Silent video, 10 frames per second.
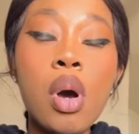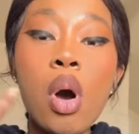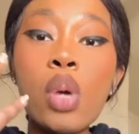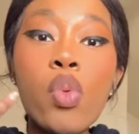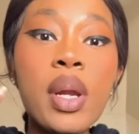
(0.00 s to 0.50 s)

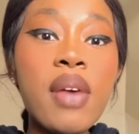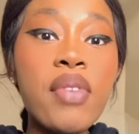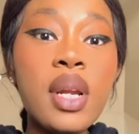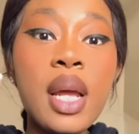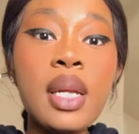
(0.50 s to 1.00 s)
on
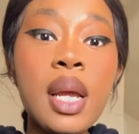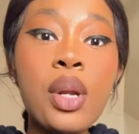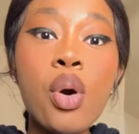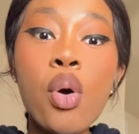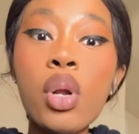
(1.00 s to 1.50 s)
whatever they
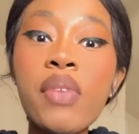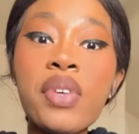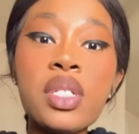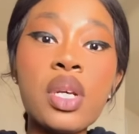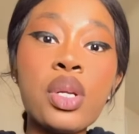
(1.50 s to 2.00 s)
did all of a
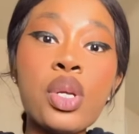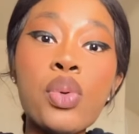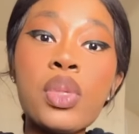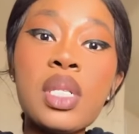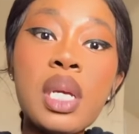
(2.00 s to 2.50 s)
sudden you
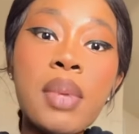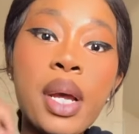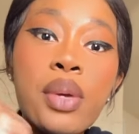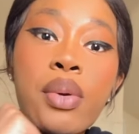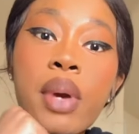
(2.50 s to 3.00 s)
would seem
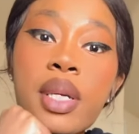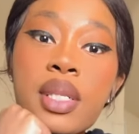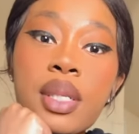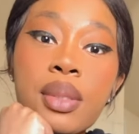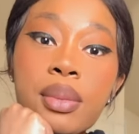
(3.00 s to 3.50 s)
like you're
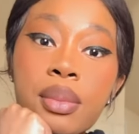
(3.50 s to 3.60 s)
crazy